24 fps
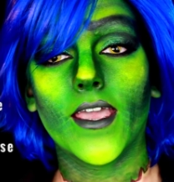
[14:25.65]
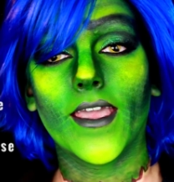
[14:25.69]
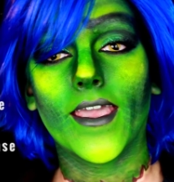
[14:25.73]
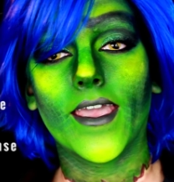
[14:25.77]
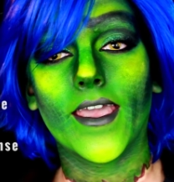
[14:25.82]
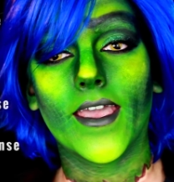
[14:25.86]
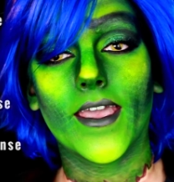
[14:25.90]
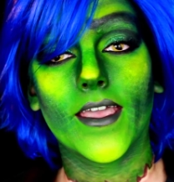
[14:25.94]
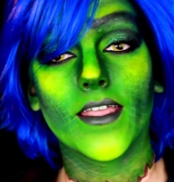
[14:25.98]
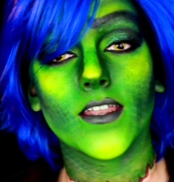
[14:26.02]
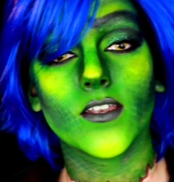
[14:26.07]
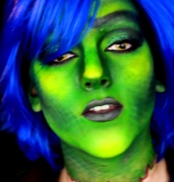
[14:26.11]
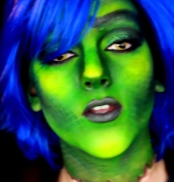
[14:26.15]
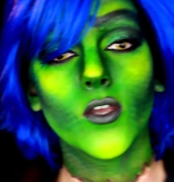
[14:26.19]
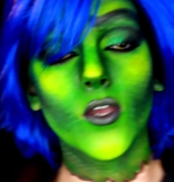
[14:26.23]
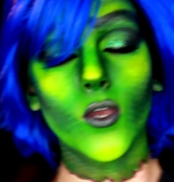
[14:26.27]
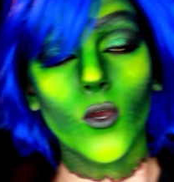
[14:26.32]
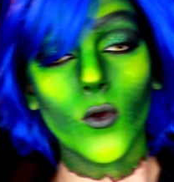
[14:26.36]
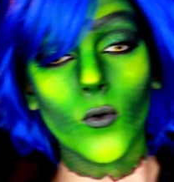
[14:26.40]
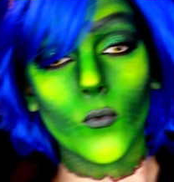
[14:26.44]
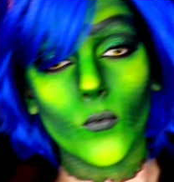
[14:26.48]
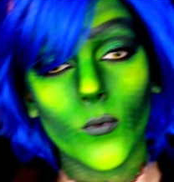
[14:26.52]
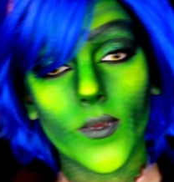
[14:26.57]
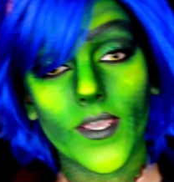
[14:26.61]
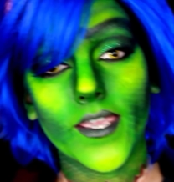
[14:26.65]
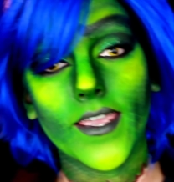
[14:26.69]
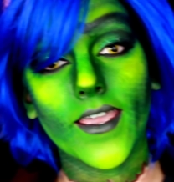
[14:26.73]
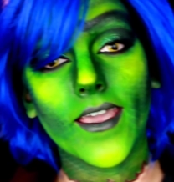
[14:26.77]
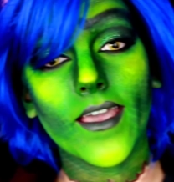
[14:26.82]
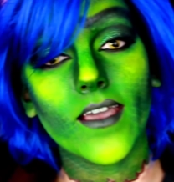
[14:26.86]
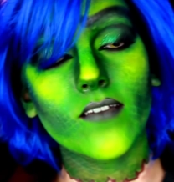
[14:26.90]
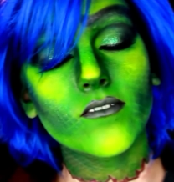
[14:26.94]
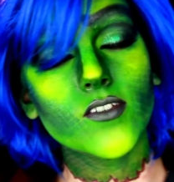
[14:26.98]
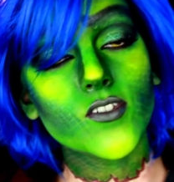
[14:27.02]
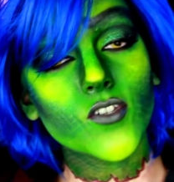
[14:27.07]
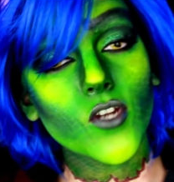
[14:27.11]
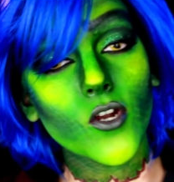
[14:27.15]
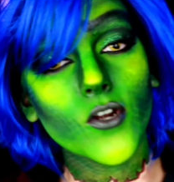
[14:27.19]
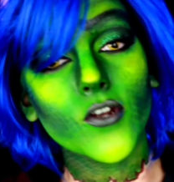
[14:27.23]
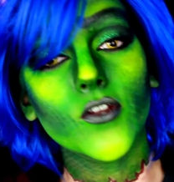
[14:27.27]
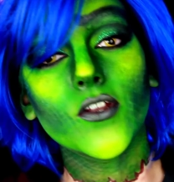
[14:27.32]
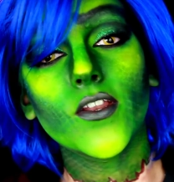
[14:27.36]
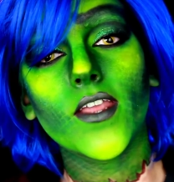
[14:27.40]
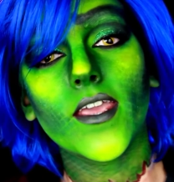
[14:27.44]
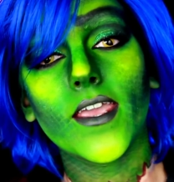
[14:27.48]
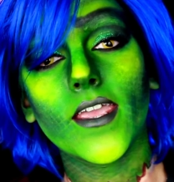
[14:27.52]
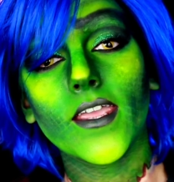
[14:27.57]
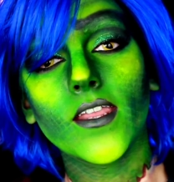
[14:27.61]
and we have
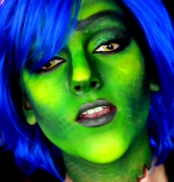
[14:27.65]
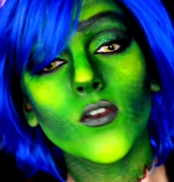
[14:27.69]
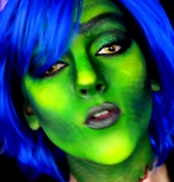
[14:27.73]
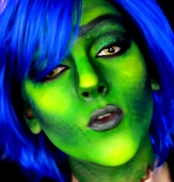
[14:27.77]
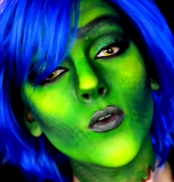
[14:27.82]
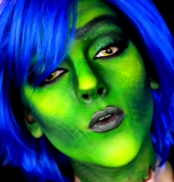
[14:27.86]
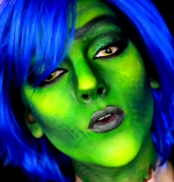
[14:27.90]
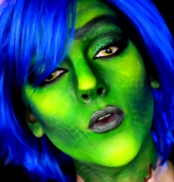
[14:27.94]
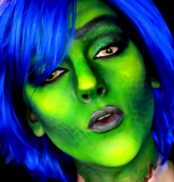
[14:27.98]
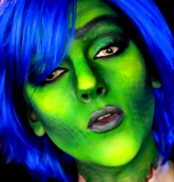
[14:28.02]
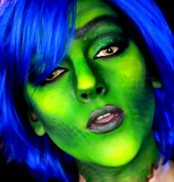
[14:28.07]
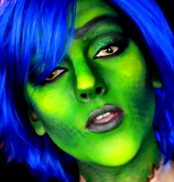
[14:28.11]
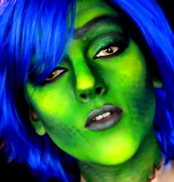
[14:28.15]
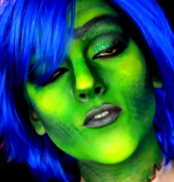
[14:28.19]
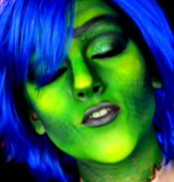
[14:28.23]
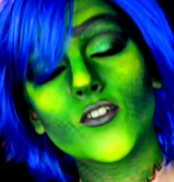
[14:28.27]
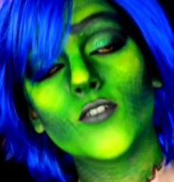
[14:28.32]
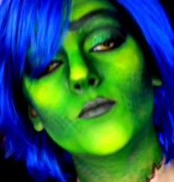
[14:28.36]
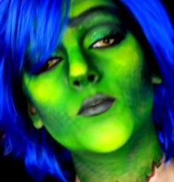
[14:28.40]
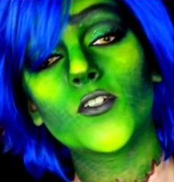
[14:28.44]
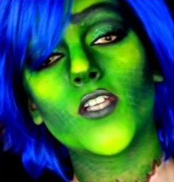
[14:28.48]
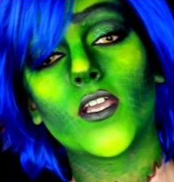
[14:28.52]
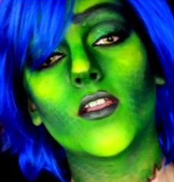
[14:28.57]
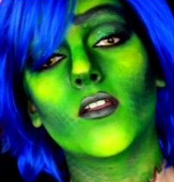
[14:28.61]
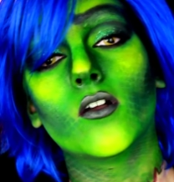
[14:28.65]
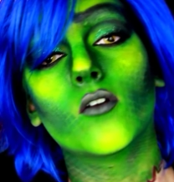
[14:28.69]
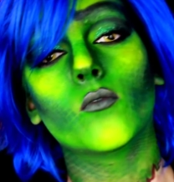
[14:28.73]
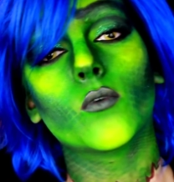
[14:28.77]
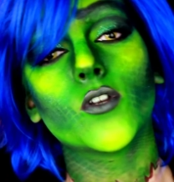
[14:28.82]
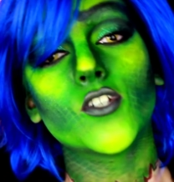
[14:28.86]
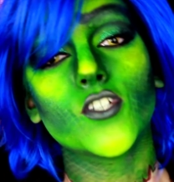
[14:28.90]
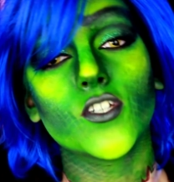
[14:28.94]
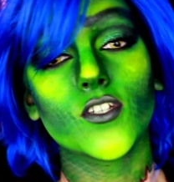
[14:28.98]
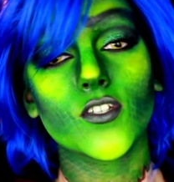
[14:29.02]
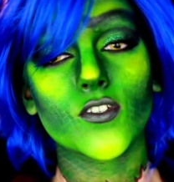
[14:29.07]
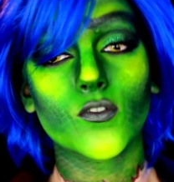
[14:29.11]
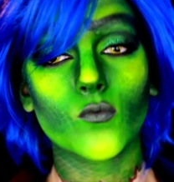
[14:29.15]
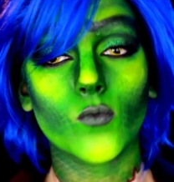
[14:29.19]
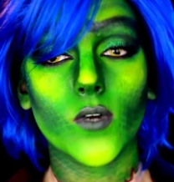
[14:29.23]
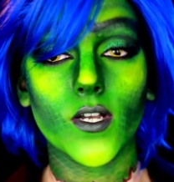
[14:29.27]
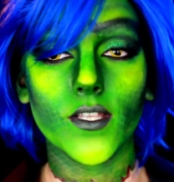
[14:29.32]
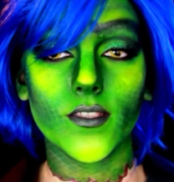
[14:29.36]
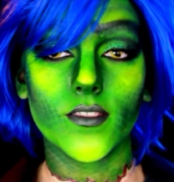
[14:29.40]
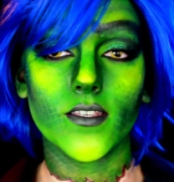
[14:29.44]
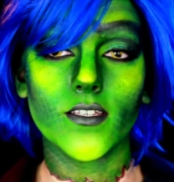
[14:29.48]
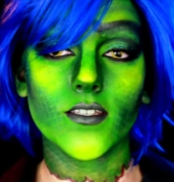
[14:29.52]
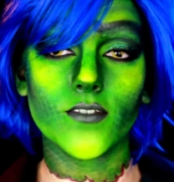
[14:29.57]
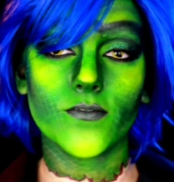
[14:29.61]
started a new YouTube channel, which is
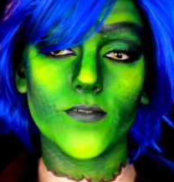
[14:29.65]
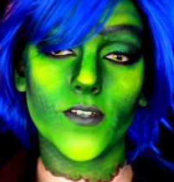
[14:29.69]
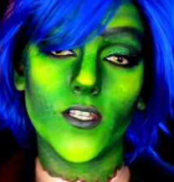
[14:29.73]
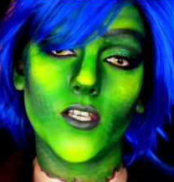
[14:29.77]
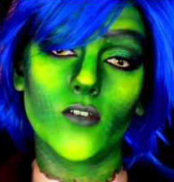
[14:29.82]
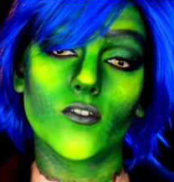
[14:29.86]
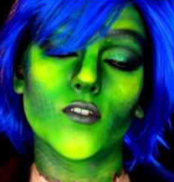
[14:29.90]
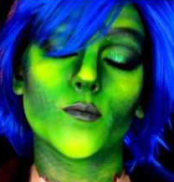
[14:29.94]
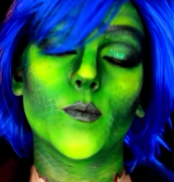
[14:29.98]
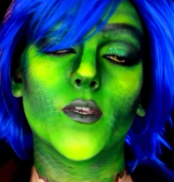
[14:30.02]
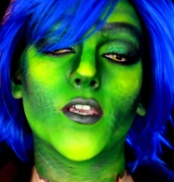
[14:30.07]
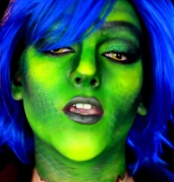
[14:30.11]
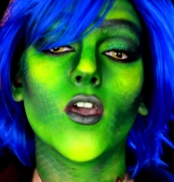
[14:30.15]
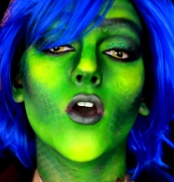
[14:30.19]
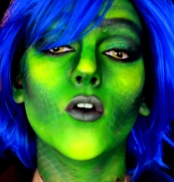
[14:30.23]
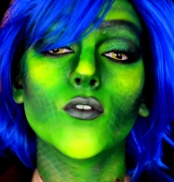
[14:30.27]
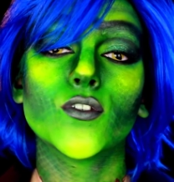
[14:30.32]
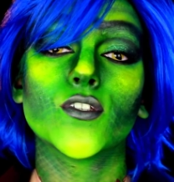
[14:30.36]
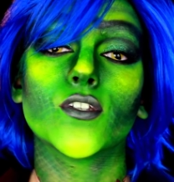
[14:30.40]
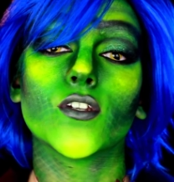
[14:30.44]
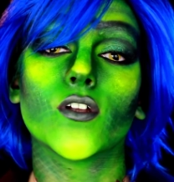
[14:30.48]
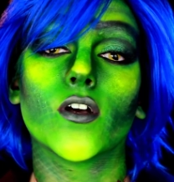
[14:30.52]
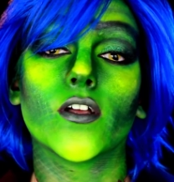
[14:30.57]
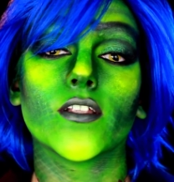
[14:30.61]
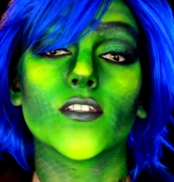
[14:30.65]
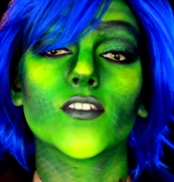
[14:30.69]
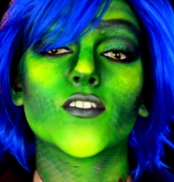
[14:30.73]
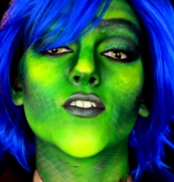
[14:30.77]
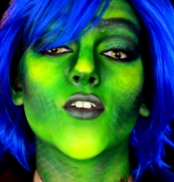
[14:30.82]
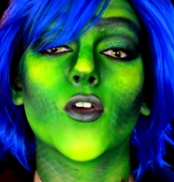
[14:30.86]
what this video is being hosted on.